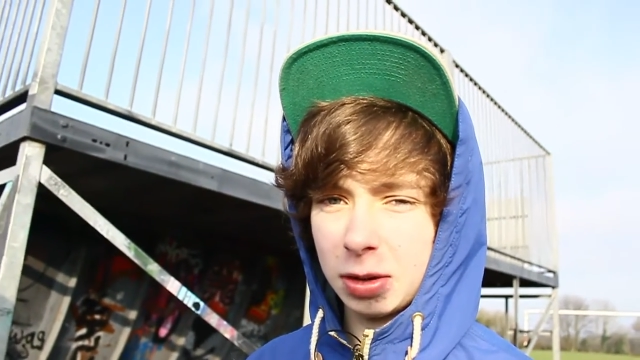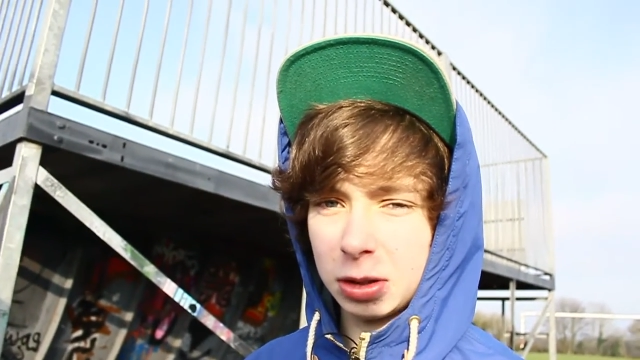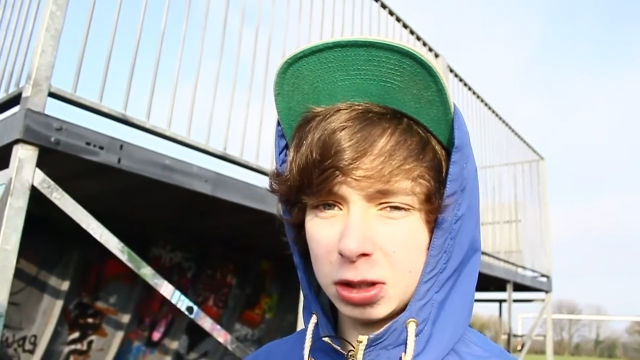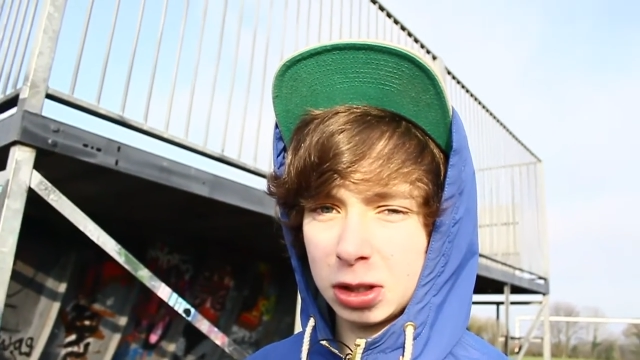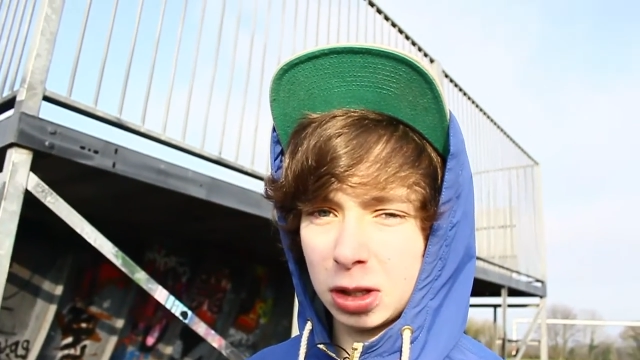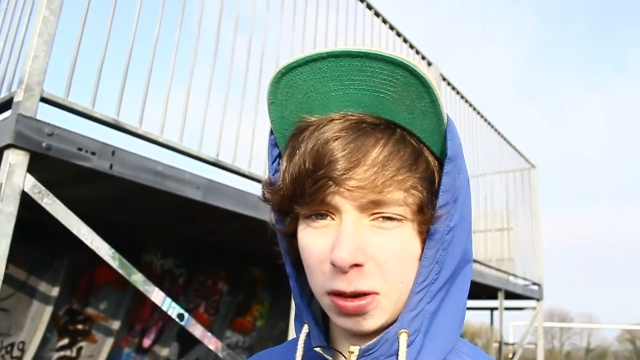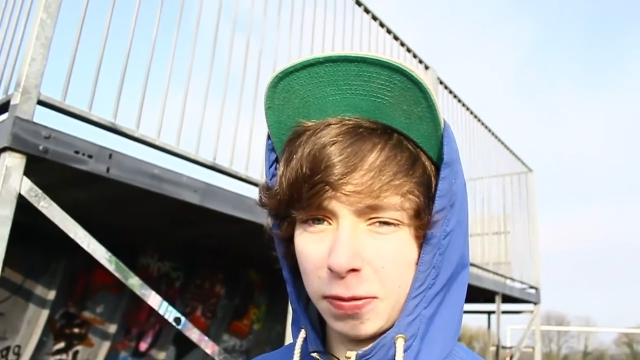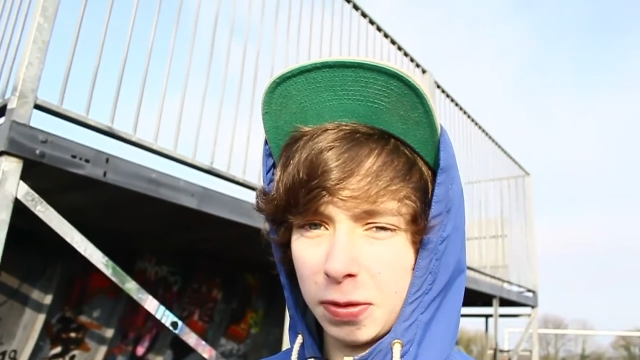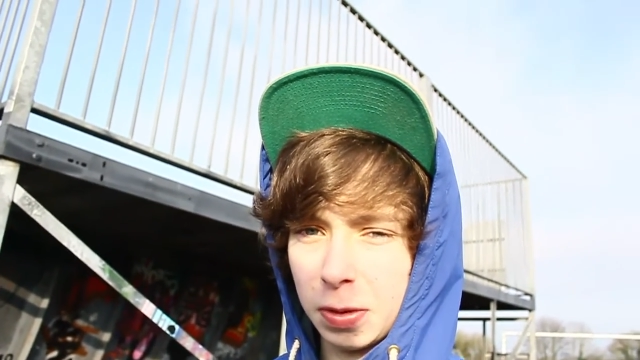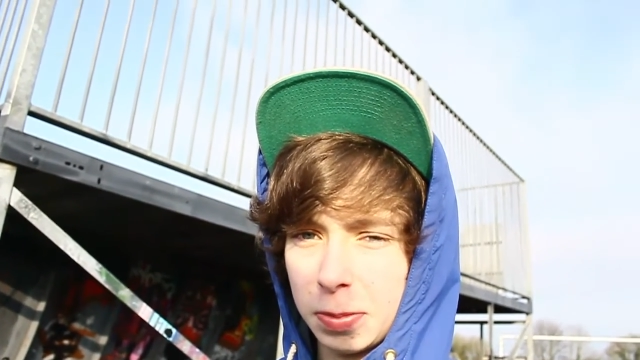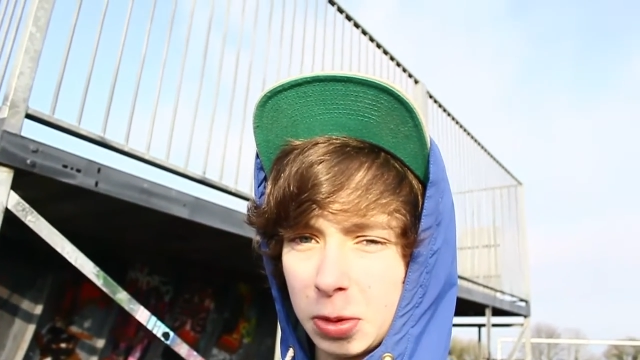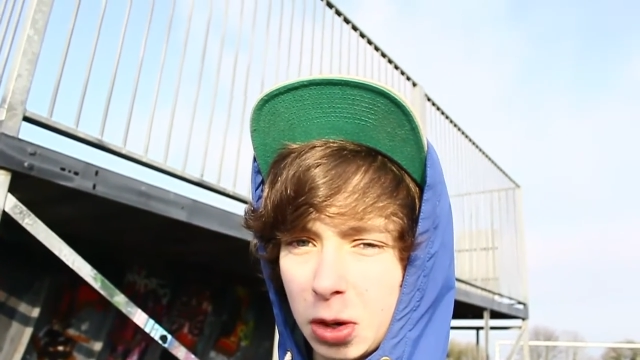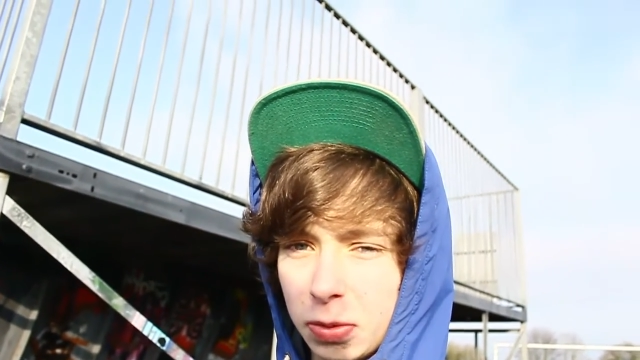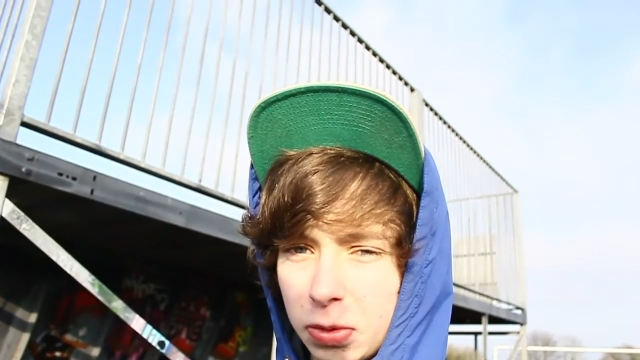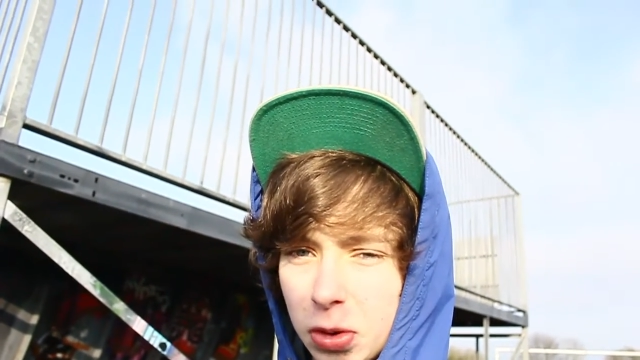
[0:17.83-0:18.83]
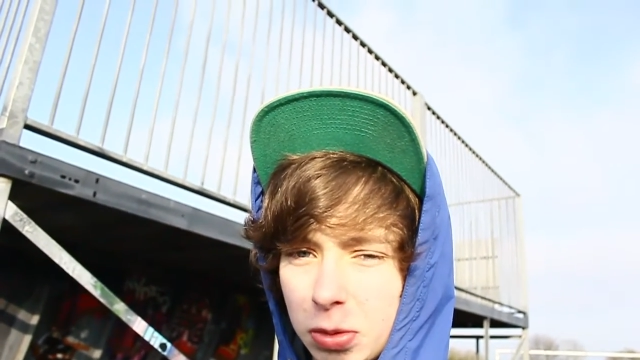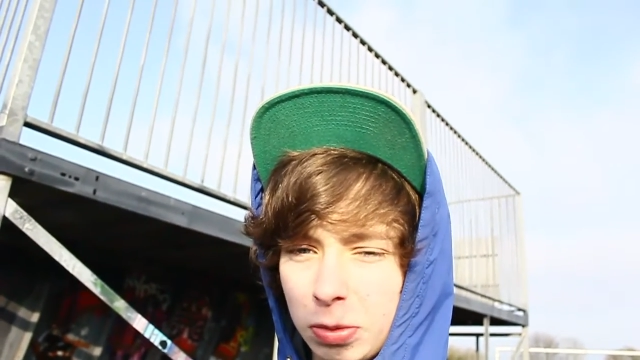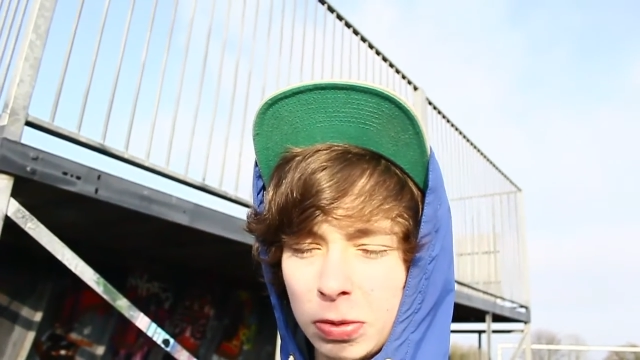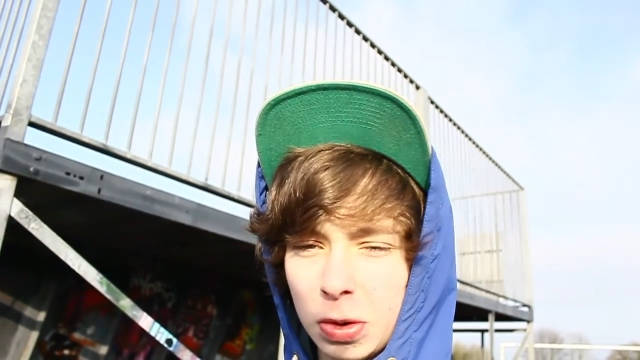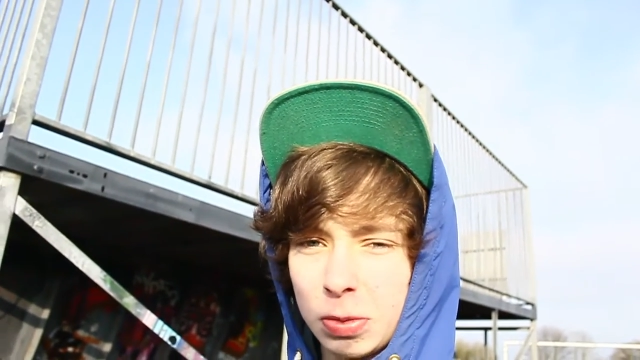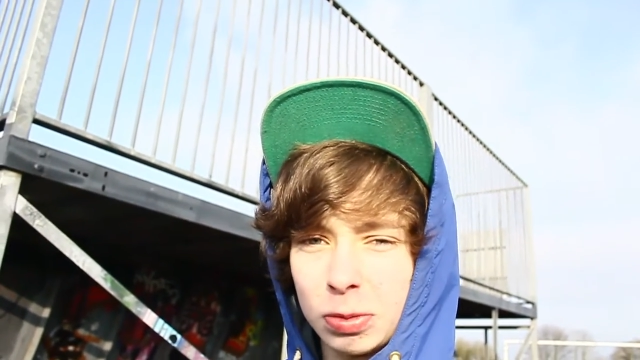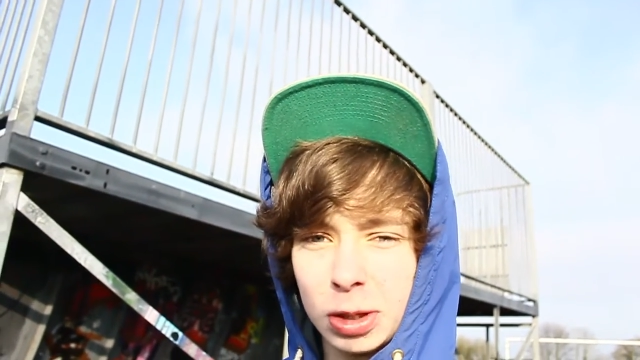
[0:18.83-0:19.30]
we're just going to film another one. We
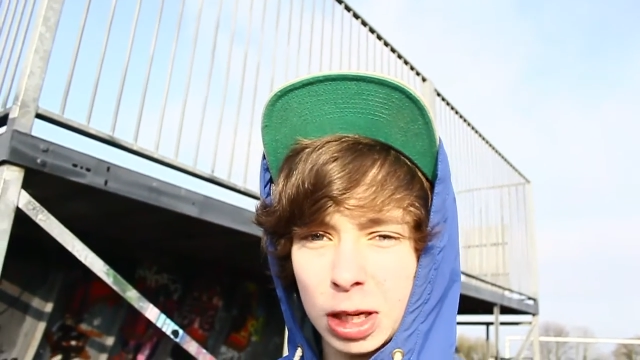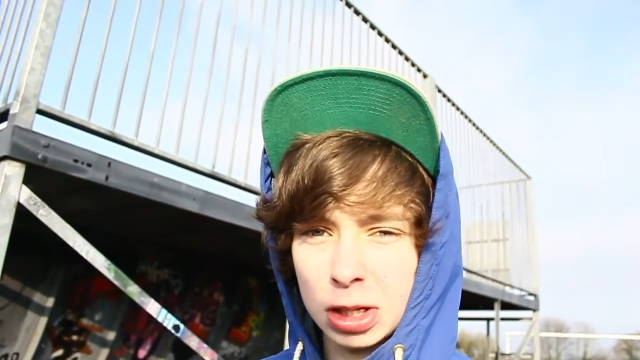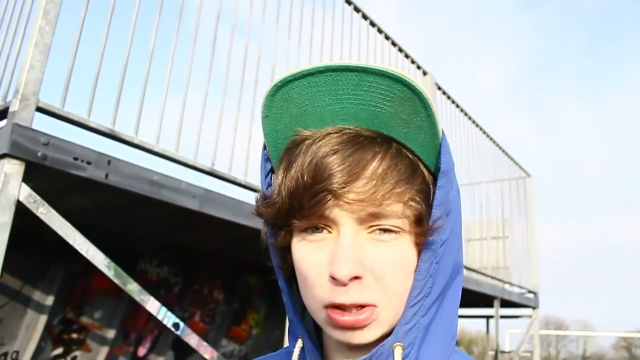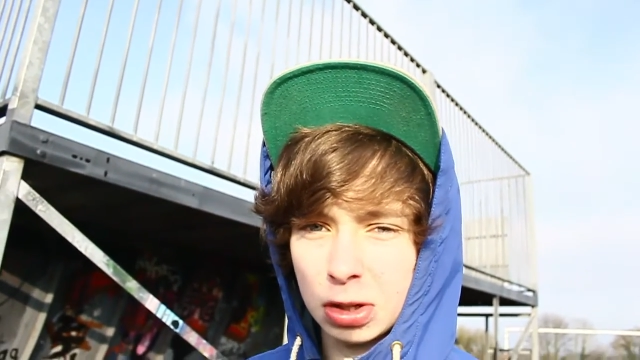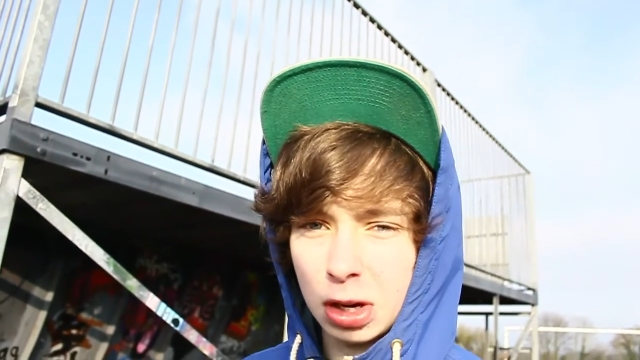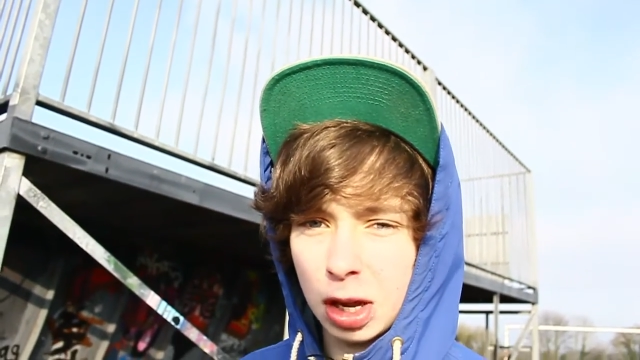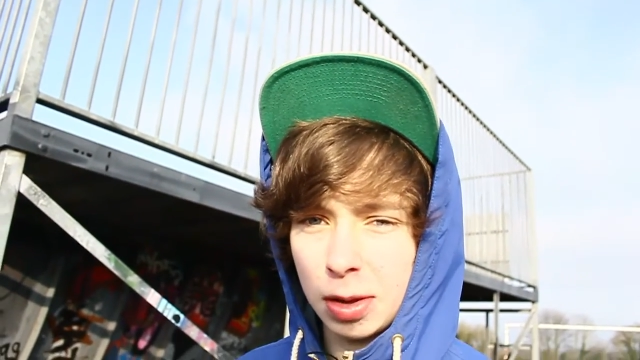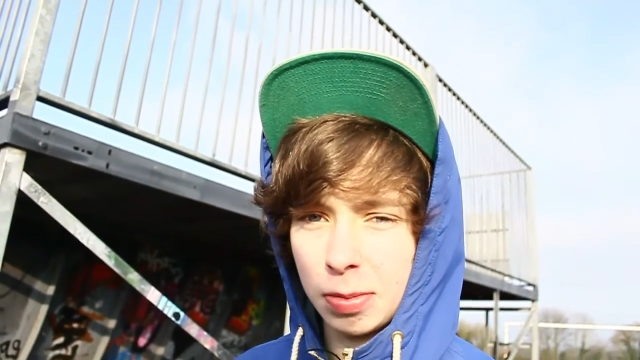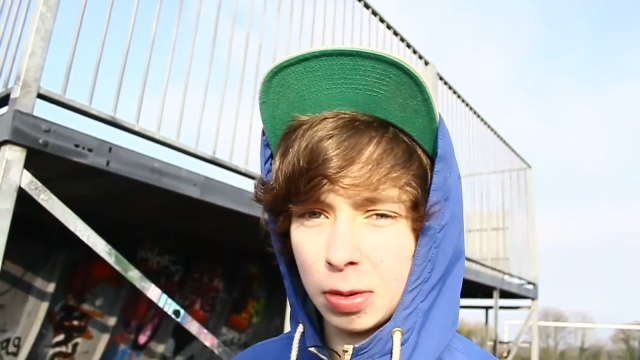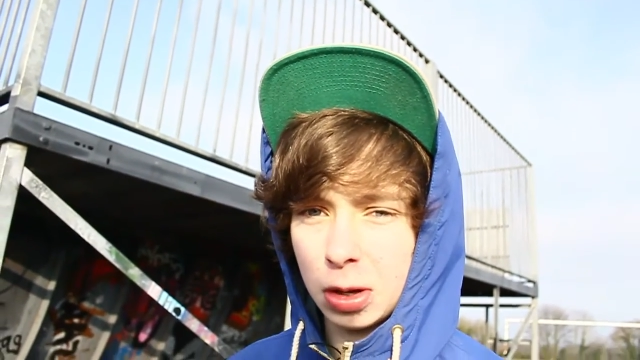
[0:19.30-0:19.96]
filmed one yesterday,